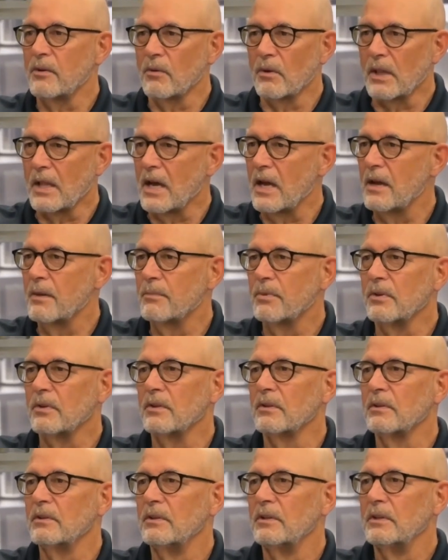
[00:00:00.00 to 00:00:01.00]

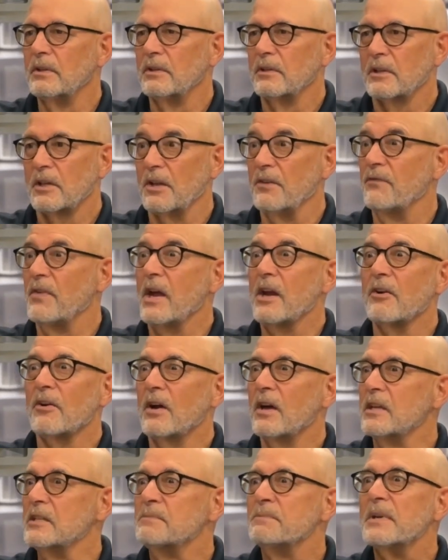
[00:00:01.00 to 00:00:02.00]
reliable,
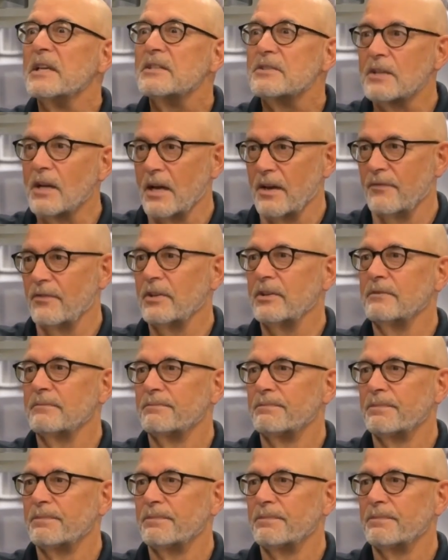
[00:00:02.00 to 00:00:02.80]
conveyorized pizza oven.